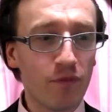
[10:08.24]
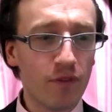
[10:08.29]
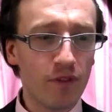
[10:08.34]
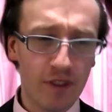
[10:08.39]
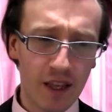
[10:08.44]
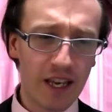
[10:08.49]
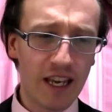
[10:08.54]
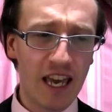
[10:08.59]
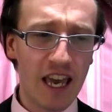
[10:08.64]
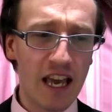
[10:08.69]

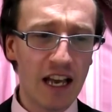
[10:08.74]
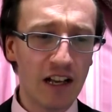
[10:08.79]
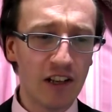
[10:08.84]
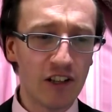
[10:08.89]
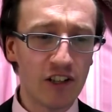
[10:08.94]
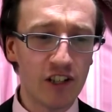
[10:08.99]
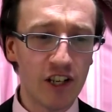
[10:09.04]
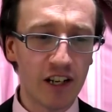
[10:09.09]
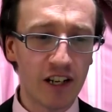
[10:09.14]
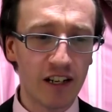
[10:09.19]
the king
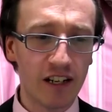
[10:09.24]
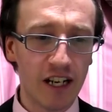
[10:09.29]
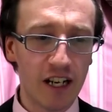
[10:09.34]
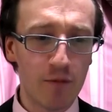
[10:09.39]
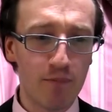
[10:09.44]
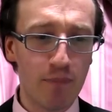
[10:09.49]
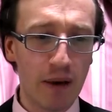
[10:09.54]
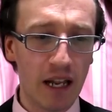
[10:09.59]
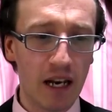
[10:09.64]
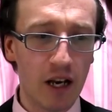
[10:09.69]
suddenly
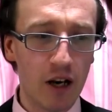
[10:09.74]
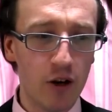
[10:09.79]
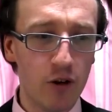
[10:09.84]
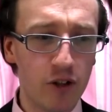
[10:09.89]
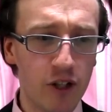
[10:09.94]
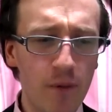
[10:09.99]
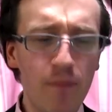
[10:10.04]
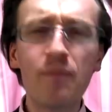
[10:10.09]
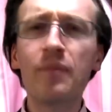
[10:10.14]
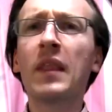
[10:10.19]
bellowed,